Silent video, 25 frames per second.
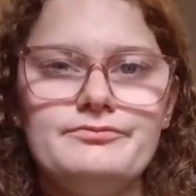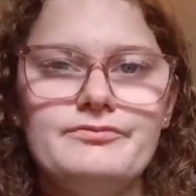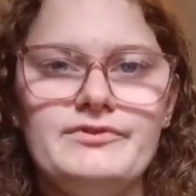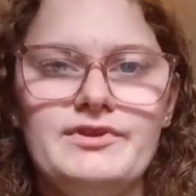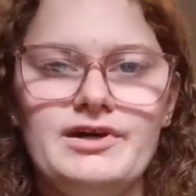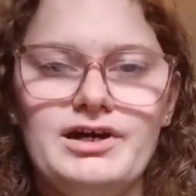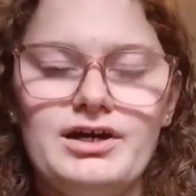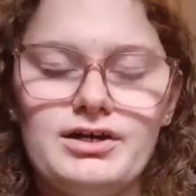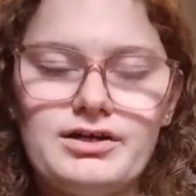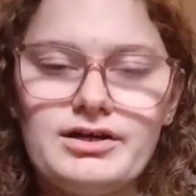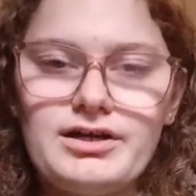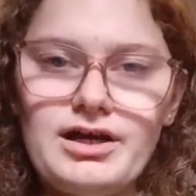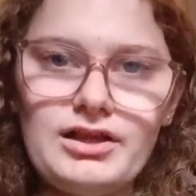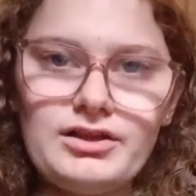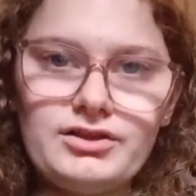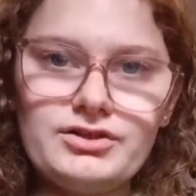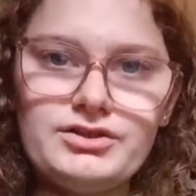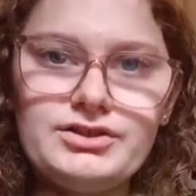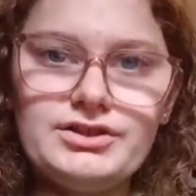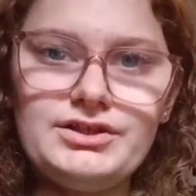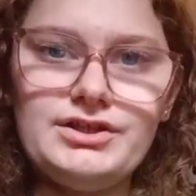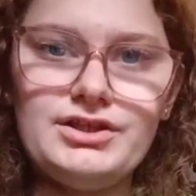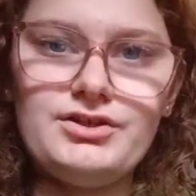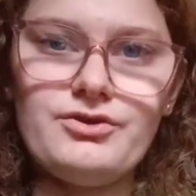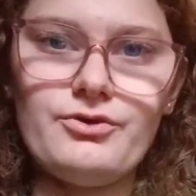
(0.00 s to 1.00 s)
The
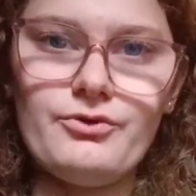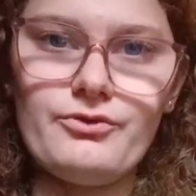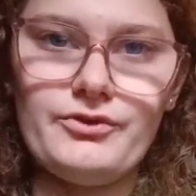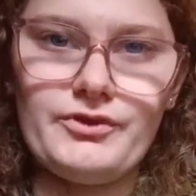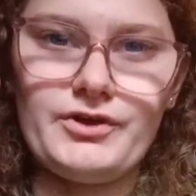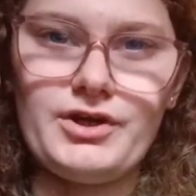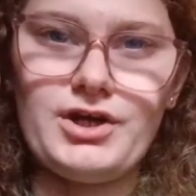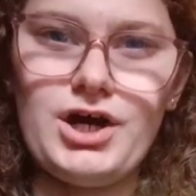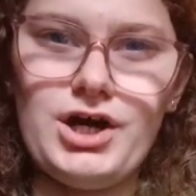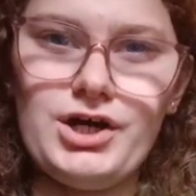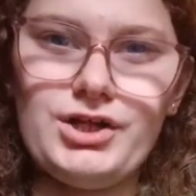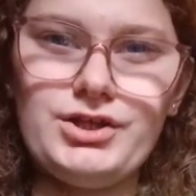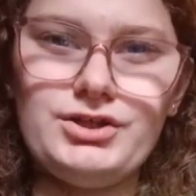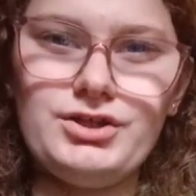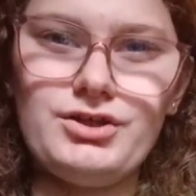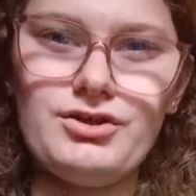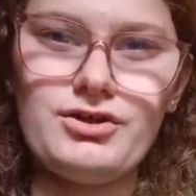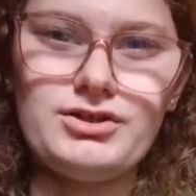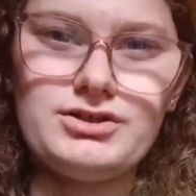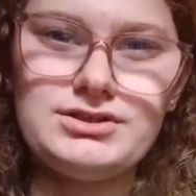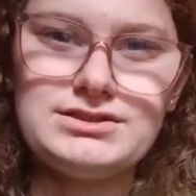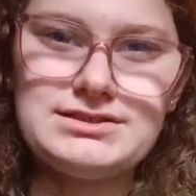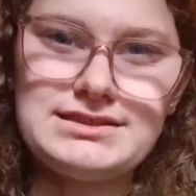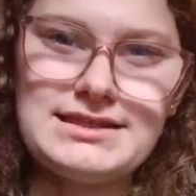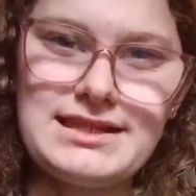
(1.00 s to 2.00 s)
colored, the cotton
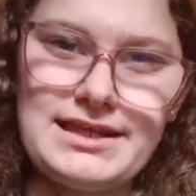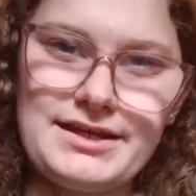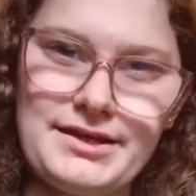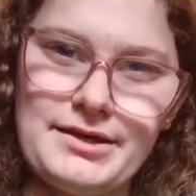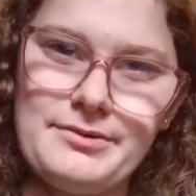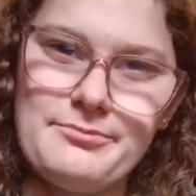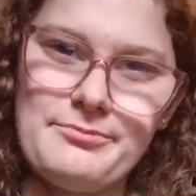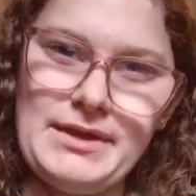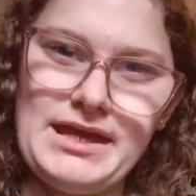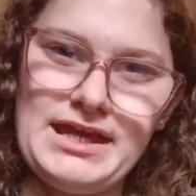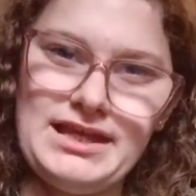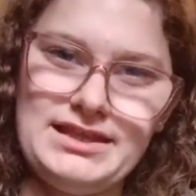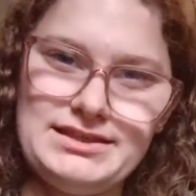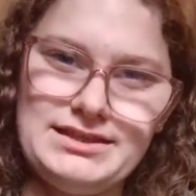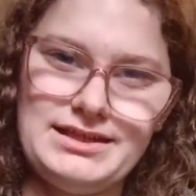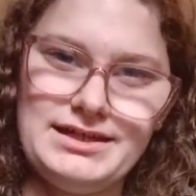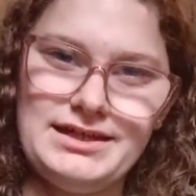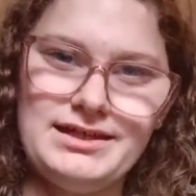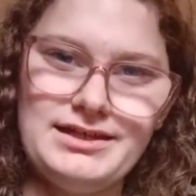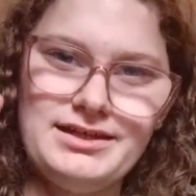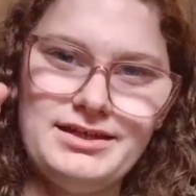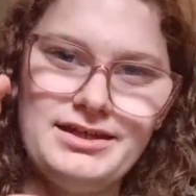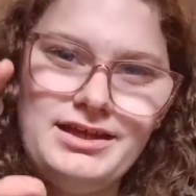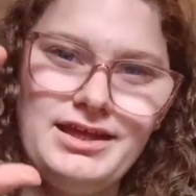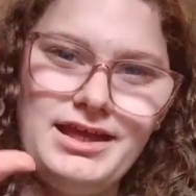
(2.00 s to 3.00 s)
yarns that I made
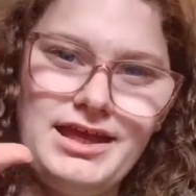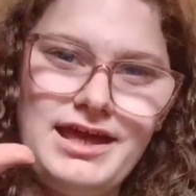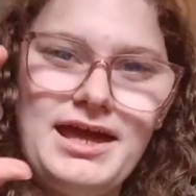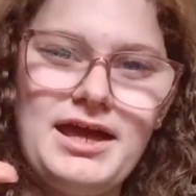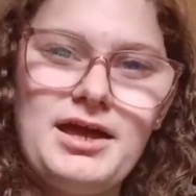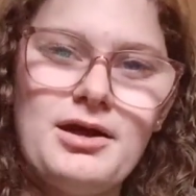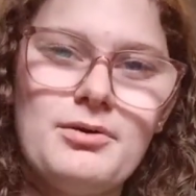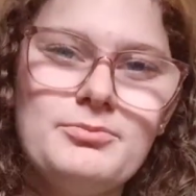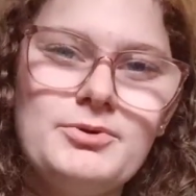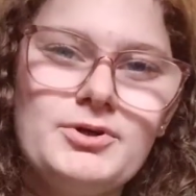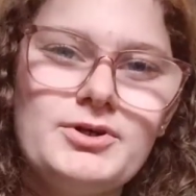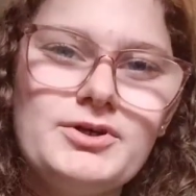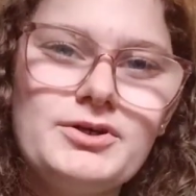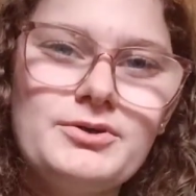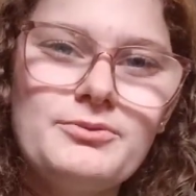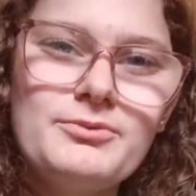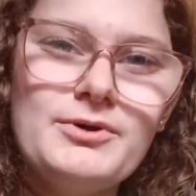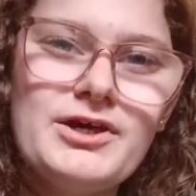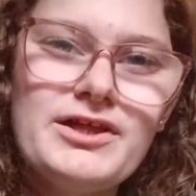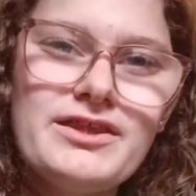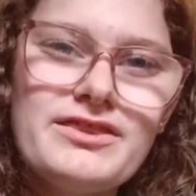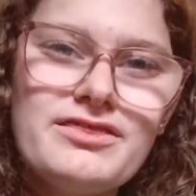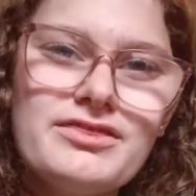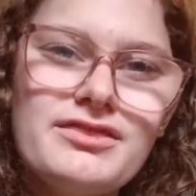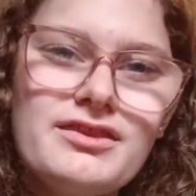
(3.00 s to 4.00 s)
the hamburger
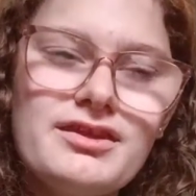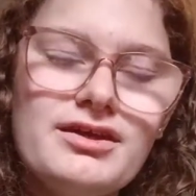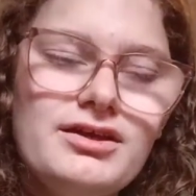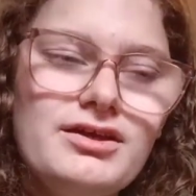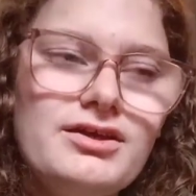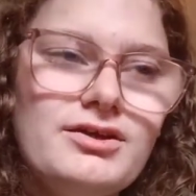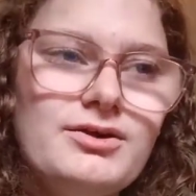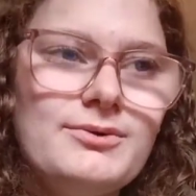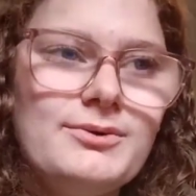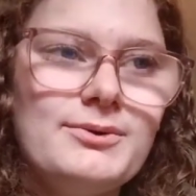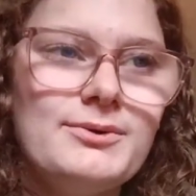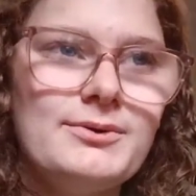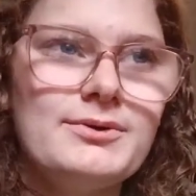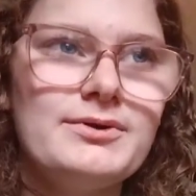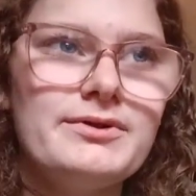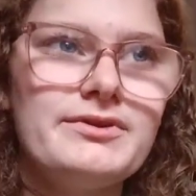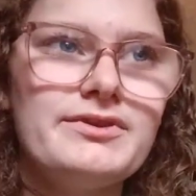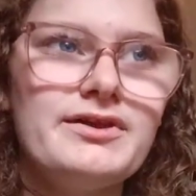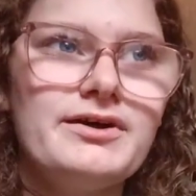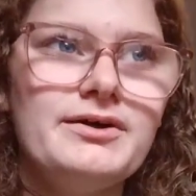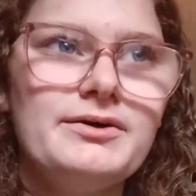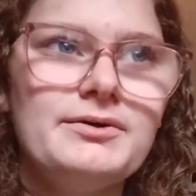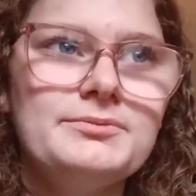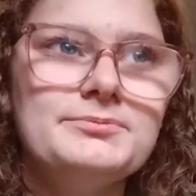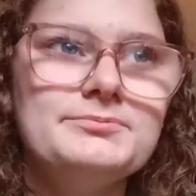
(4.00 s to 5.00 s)
with,
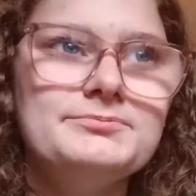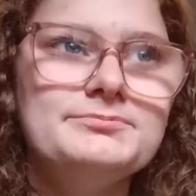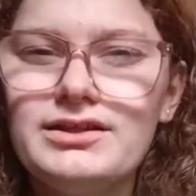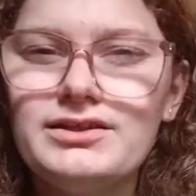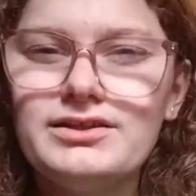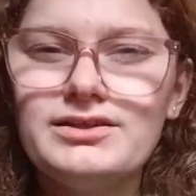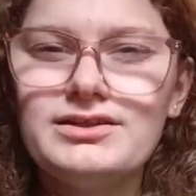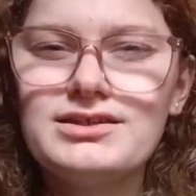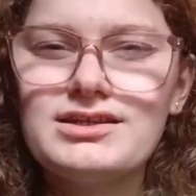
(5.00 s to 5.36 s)
but